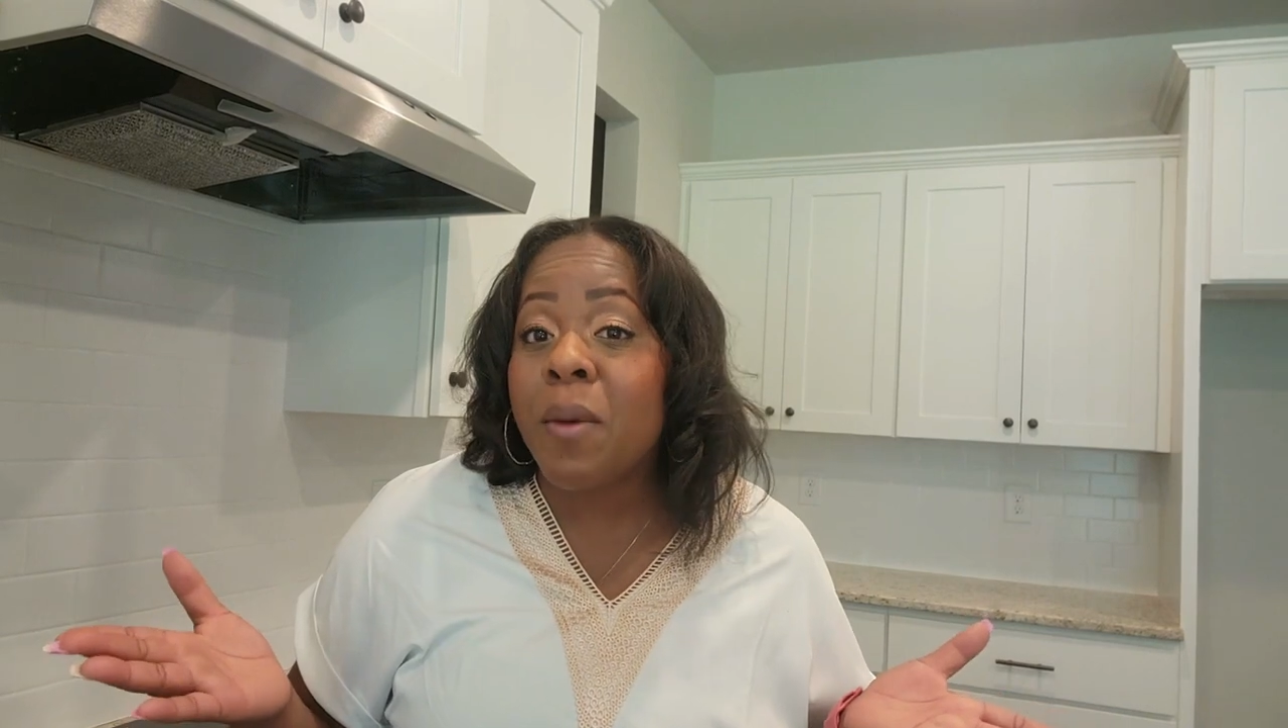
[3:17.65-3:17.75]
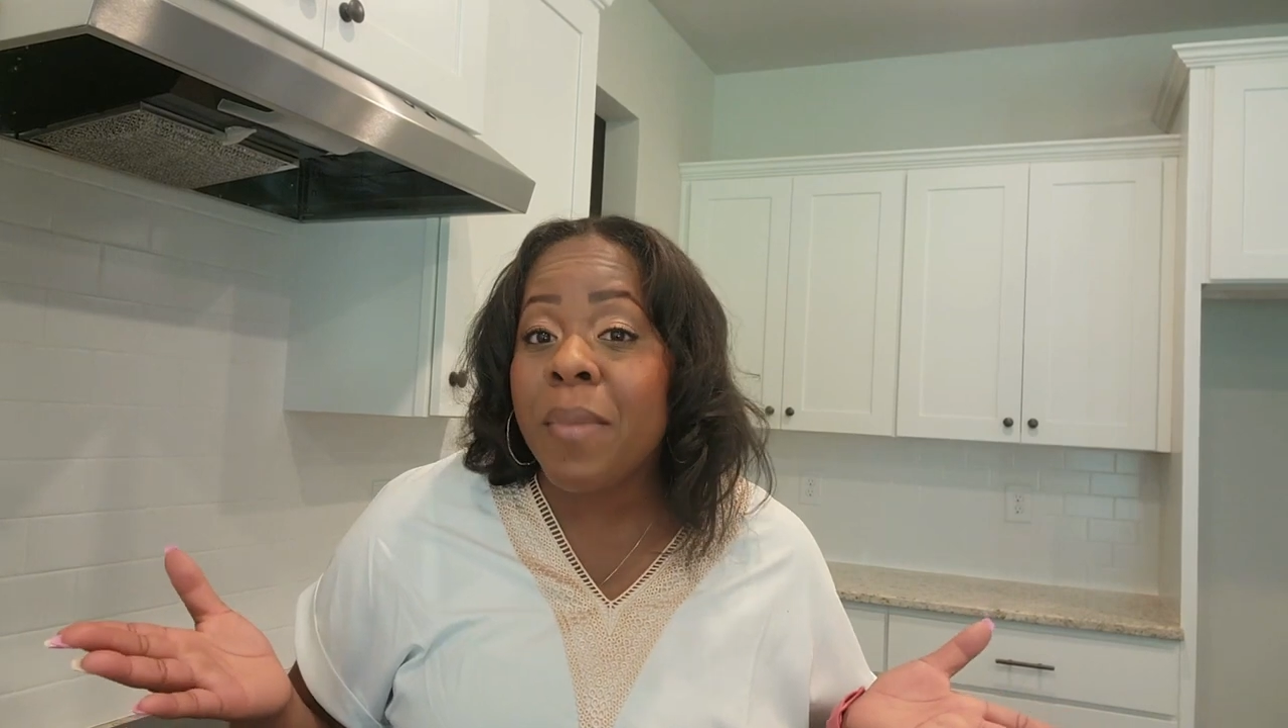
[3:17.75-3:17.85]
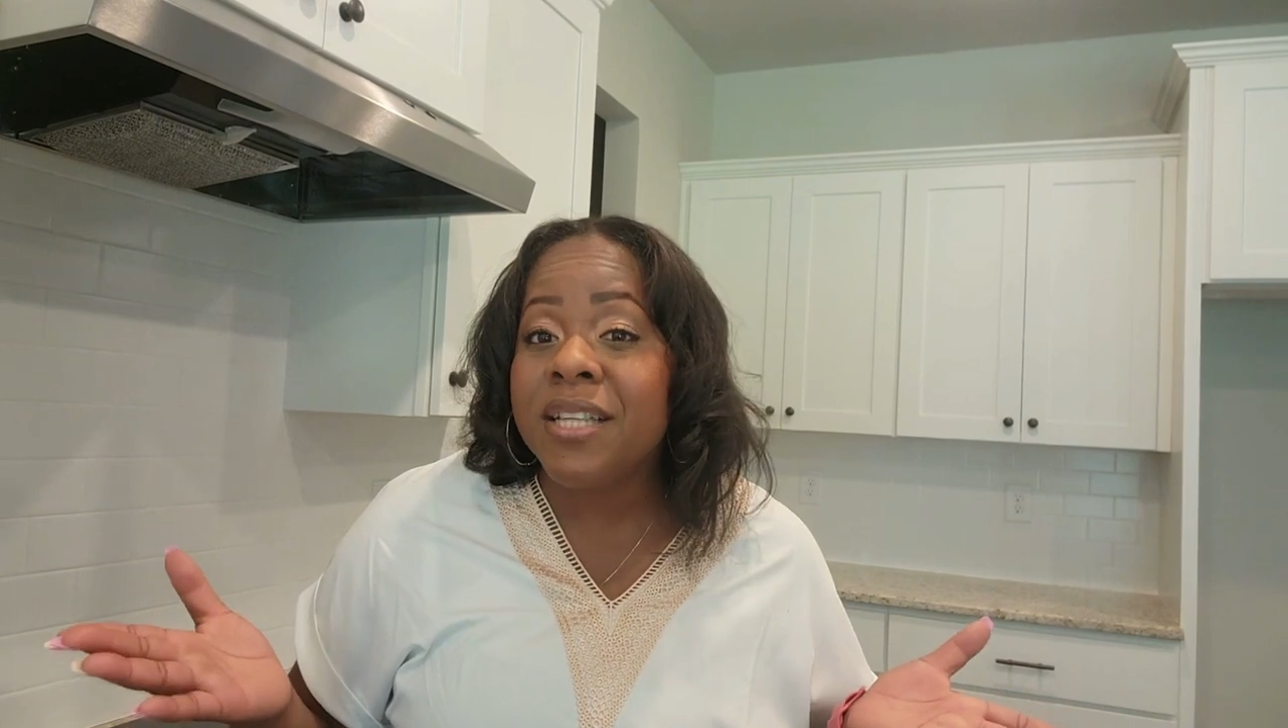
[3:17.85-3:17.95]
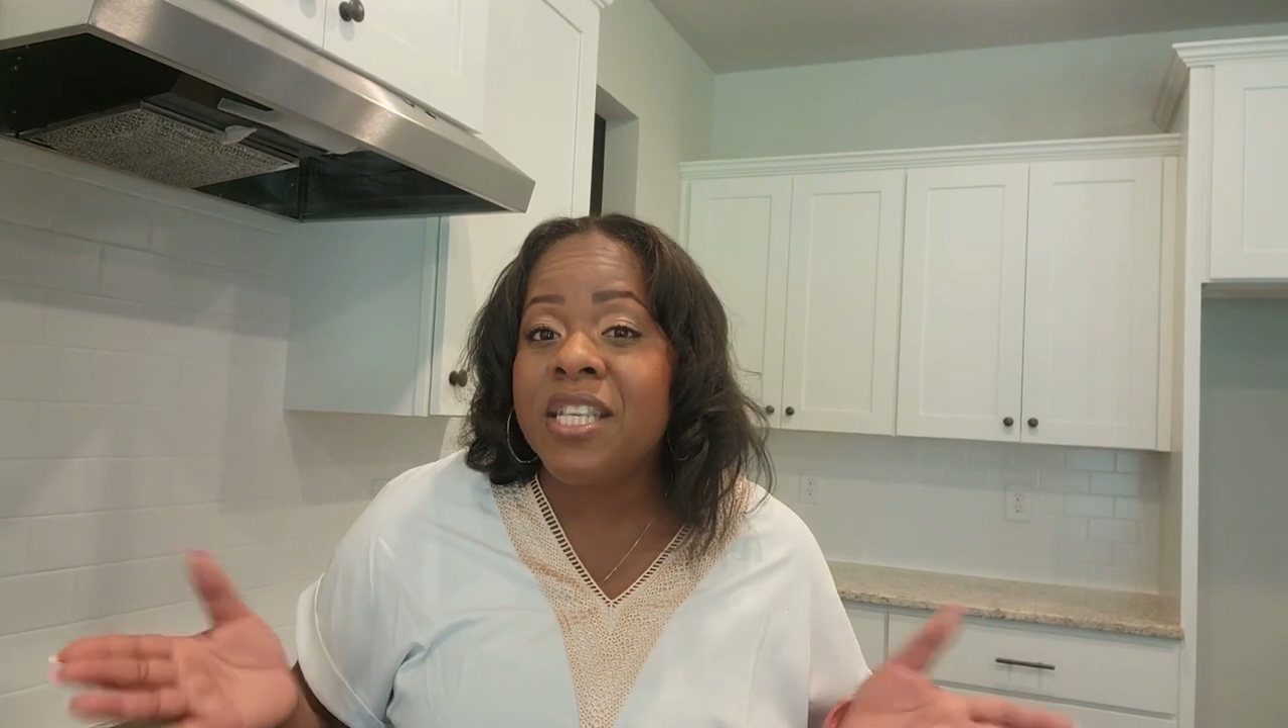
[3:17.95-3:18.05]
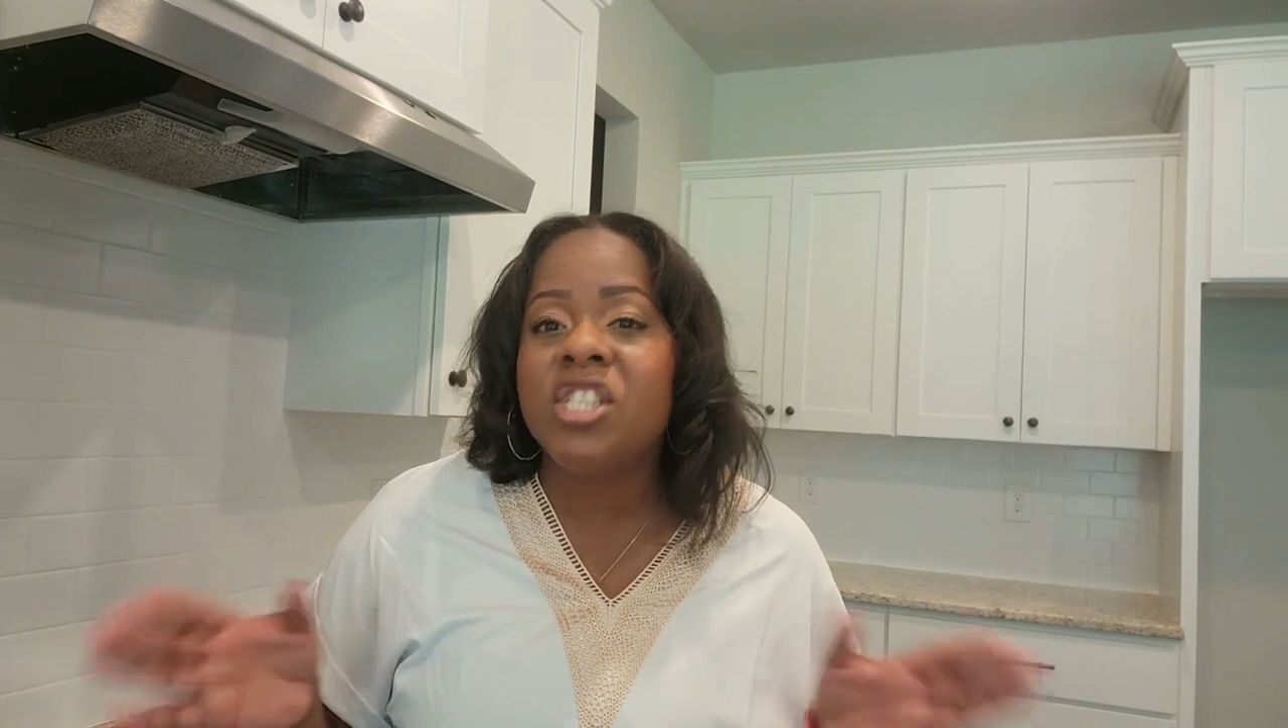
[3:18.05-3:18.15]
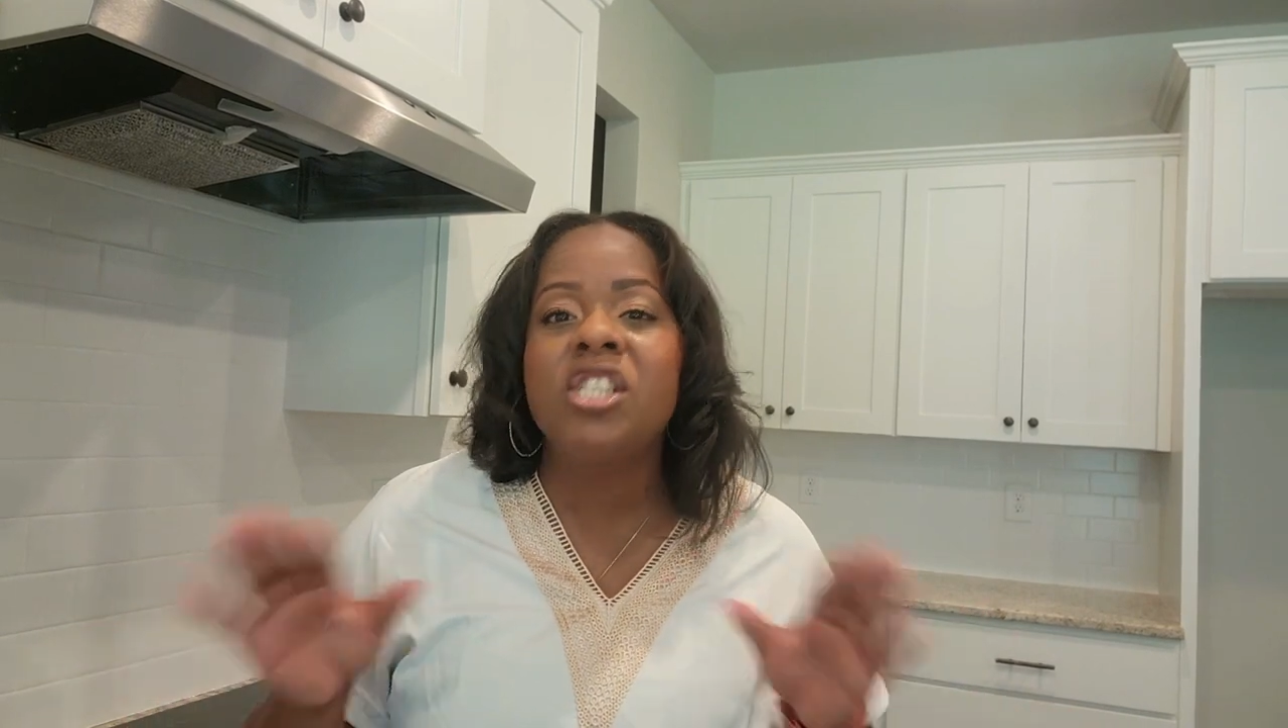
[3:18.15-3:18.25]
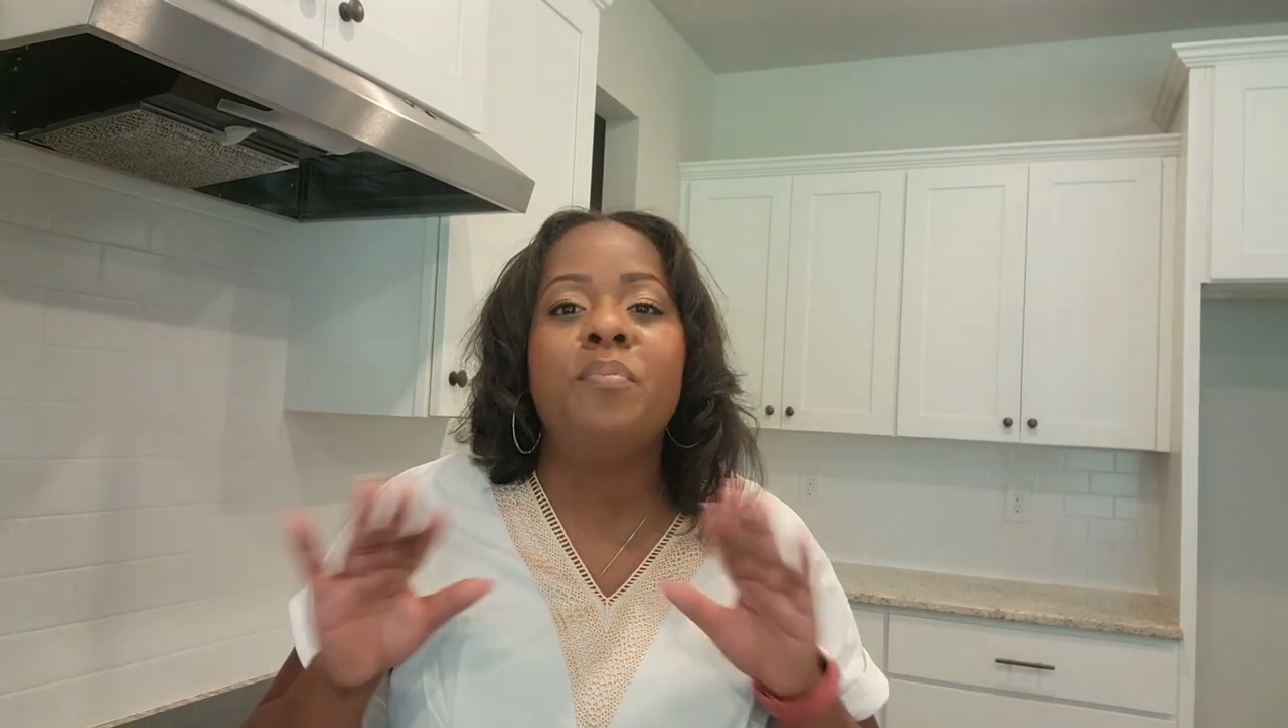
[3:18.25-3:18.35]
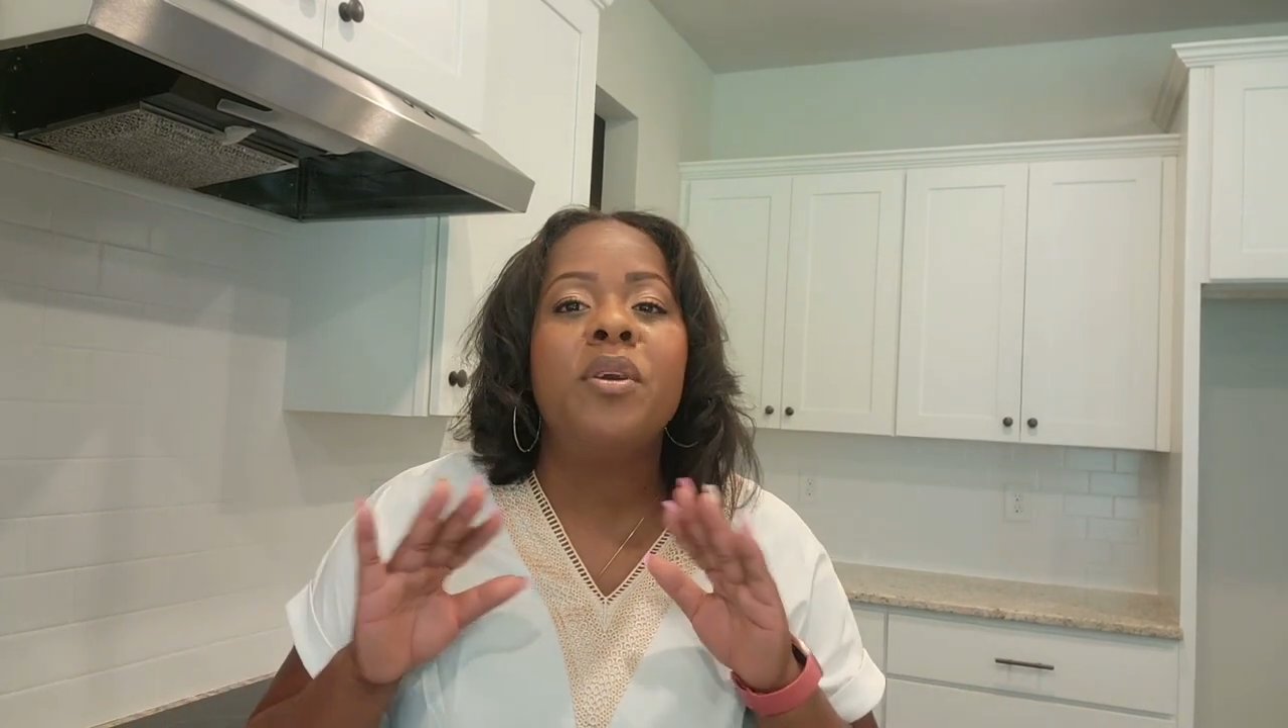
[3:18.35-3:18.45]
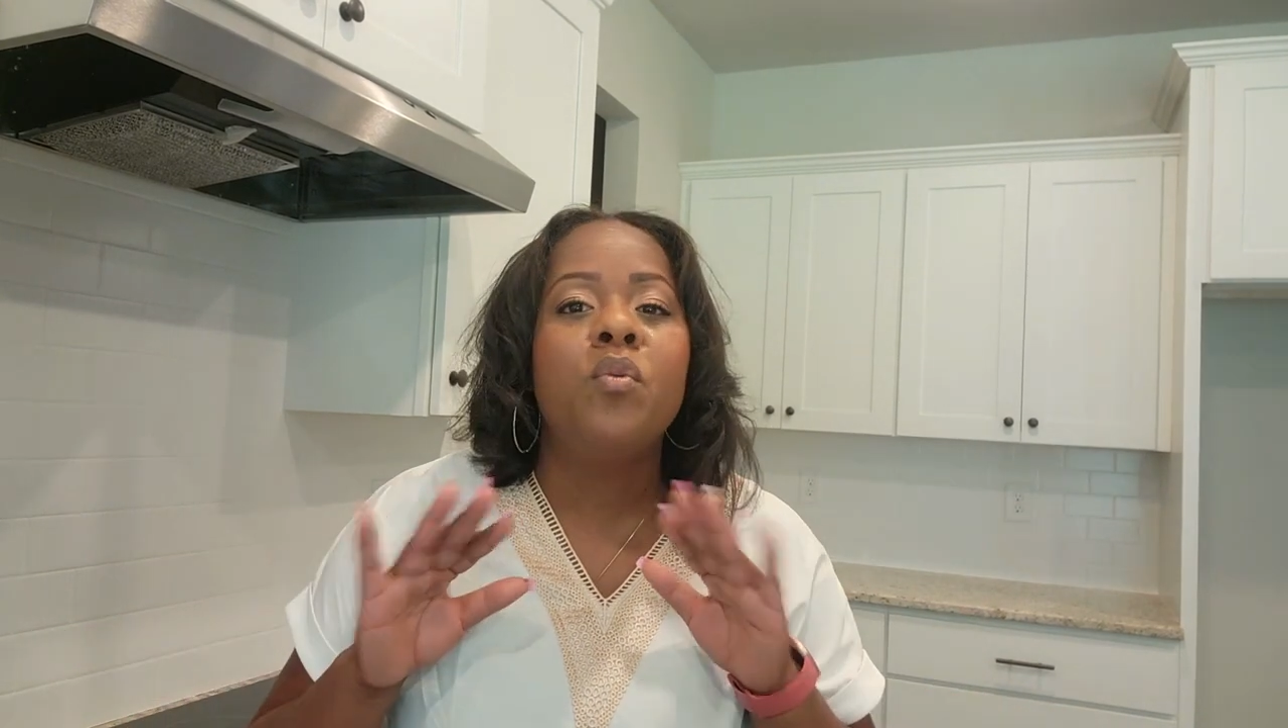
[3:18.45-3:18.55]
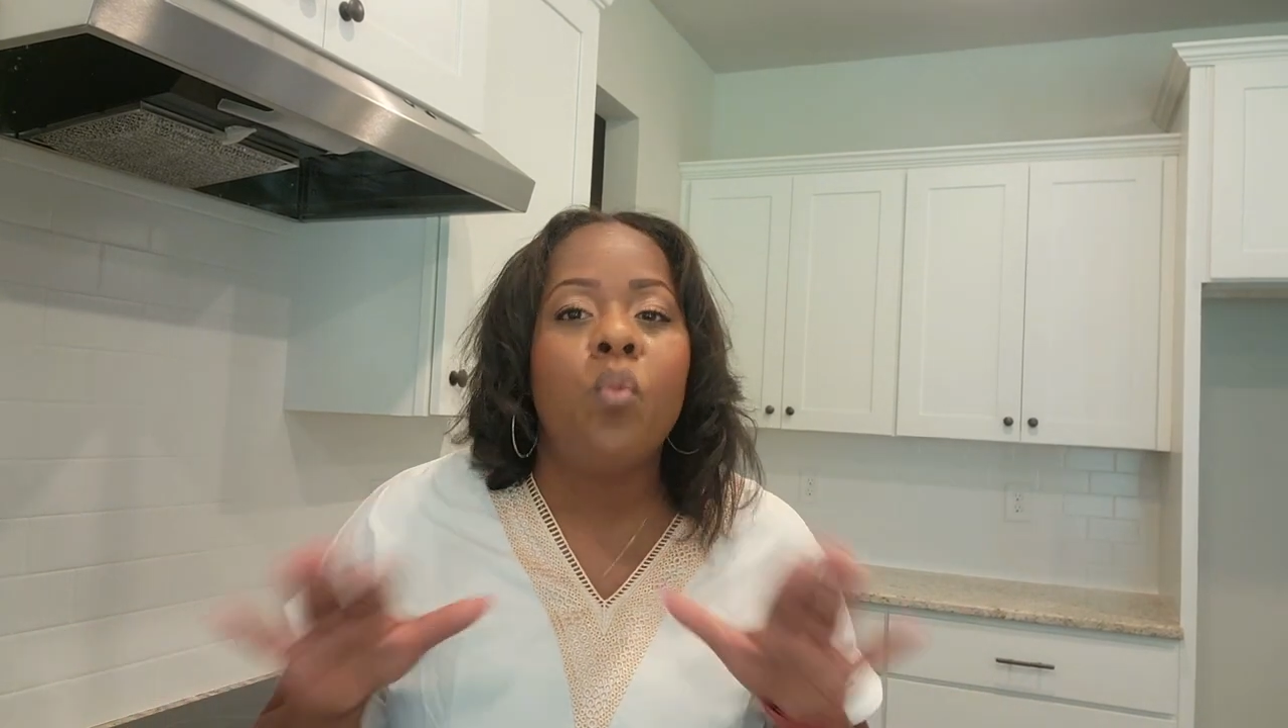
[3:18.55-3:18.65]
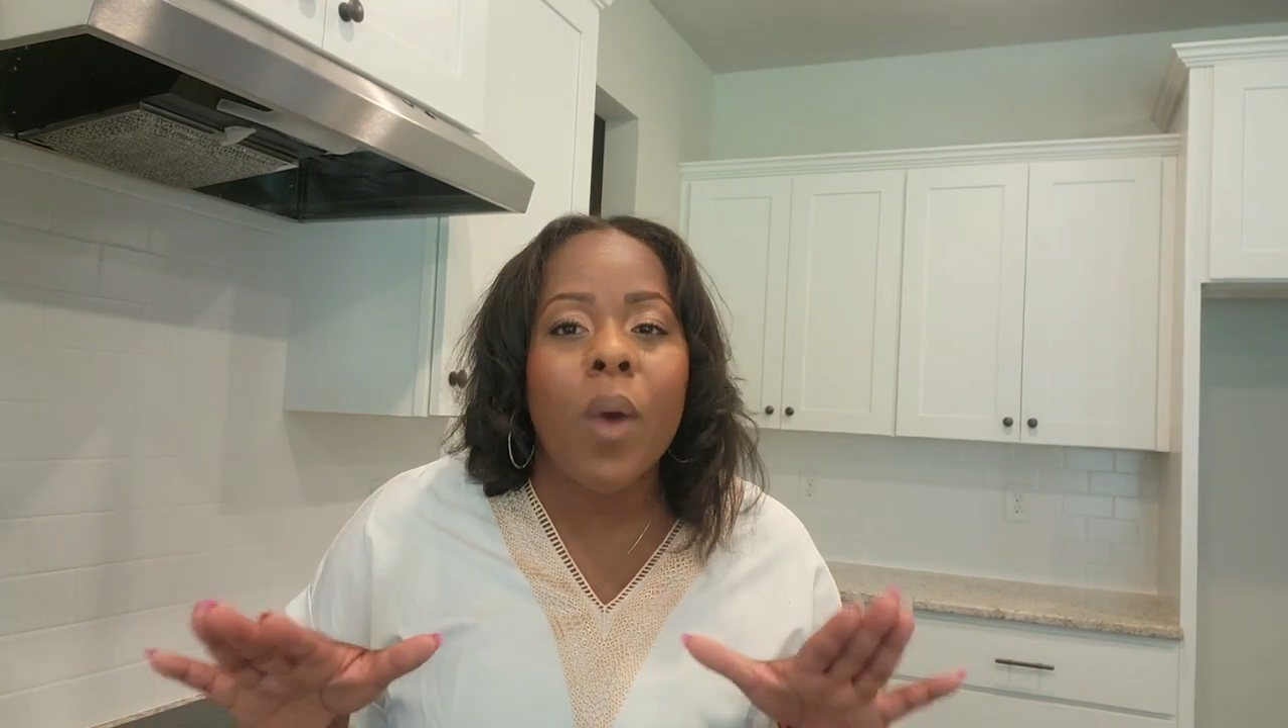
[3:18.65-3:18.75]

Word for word: to amenities should be